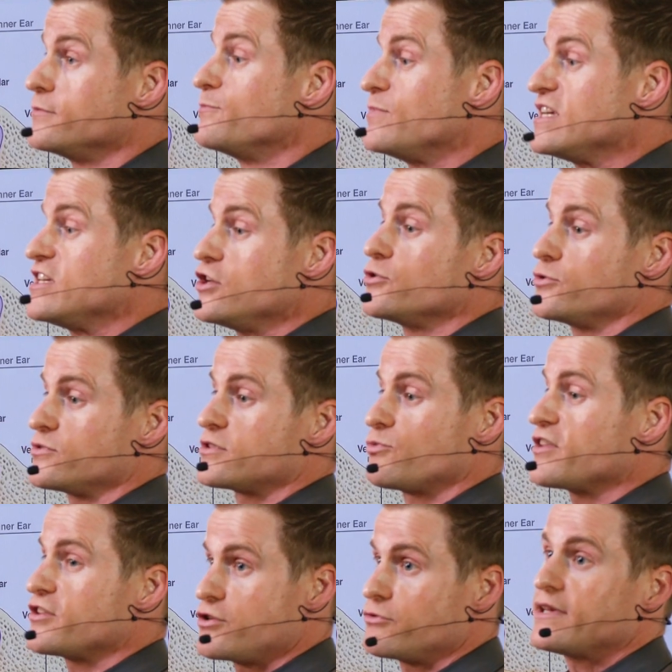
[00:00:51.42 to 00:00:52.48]
be used,
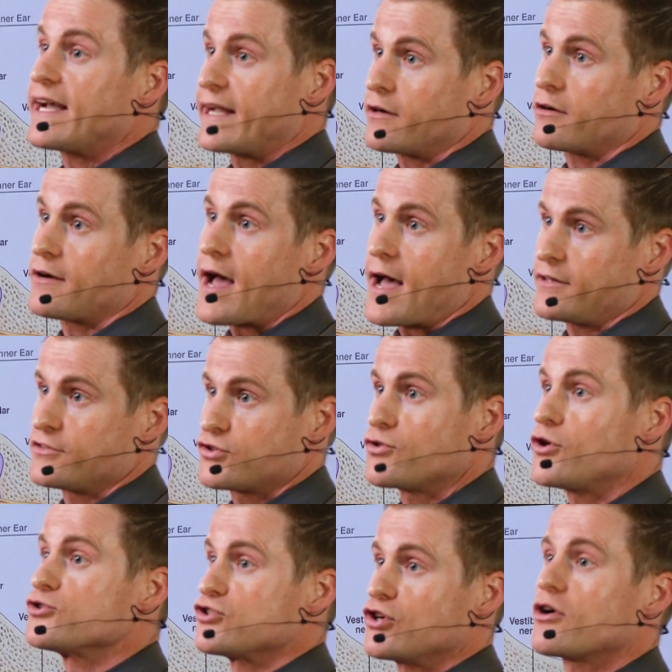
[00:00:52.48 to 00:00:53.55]
whether you like it or not. So
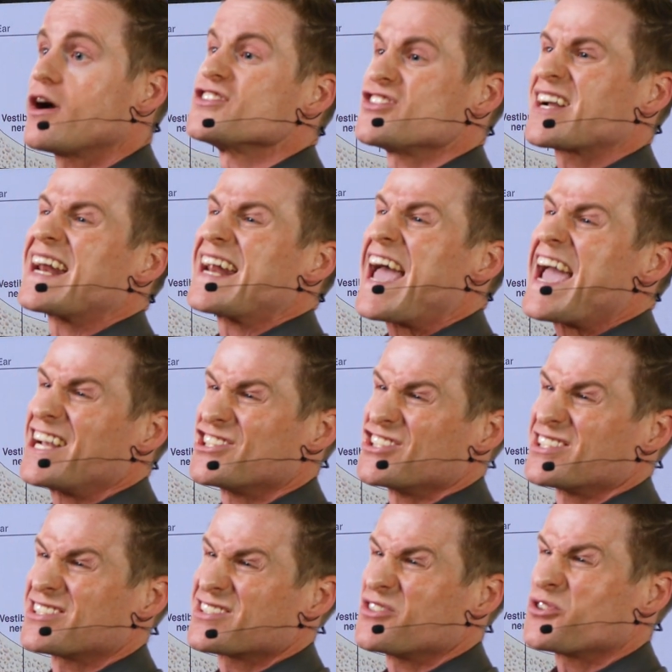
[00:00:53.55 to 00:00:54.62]
those neurons are kind of
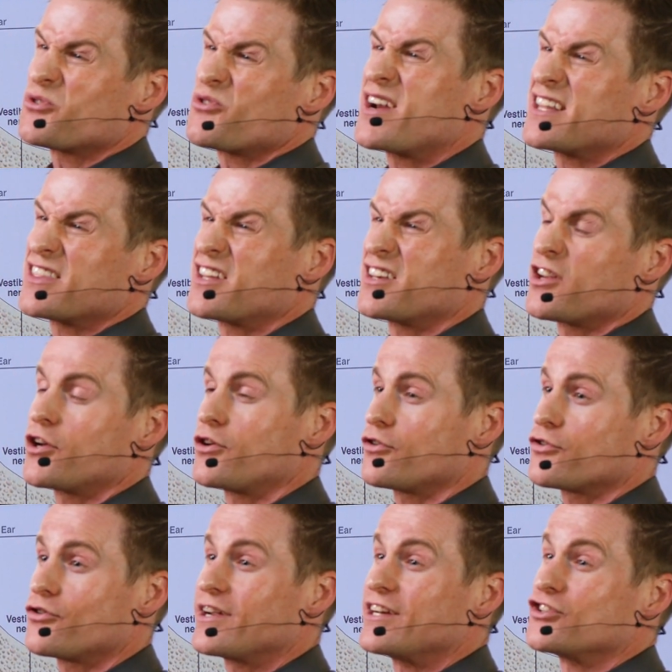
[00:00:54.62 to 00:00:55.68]
anxious. They're creating the,
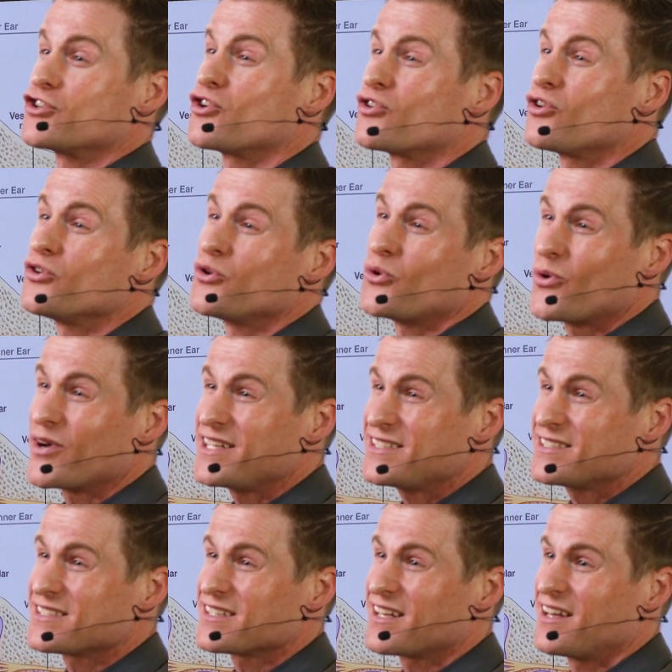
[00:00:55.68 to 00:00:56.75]
their internal
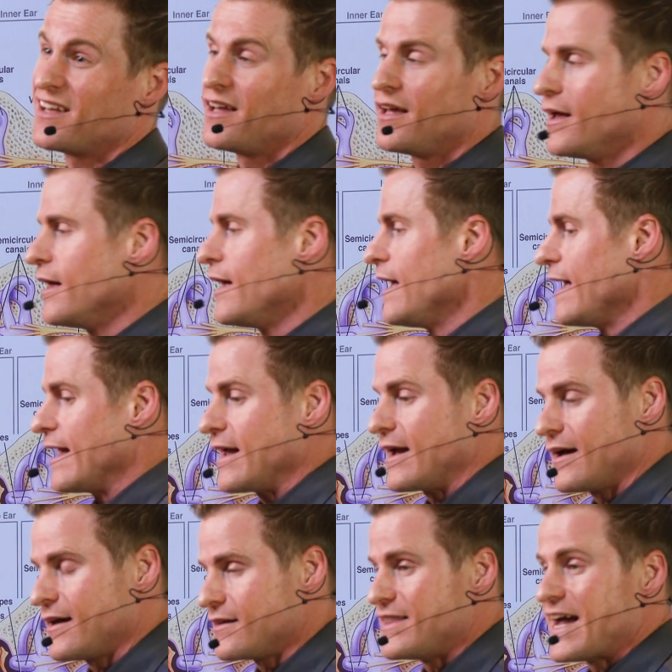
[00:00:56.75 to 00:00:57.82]
noise.
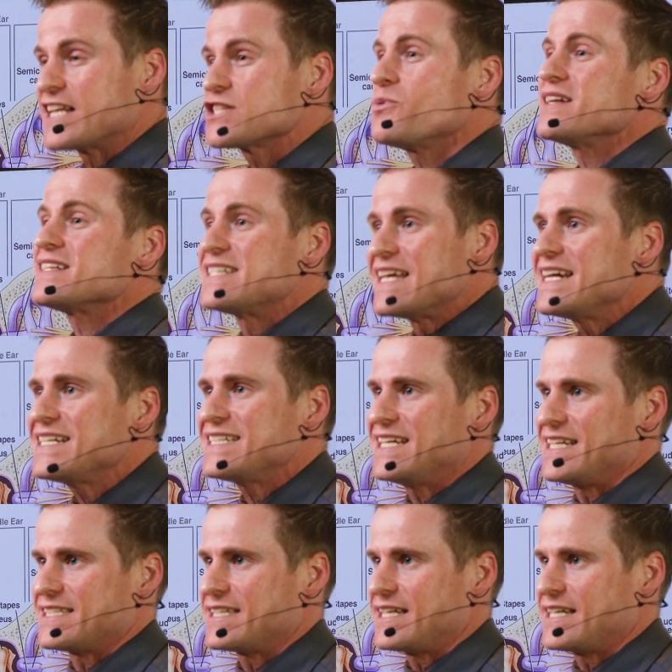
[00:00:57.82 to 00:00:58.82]
And that's what tinnitus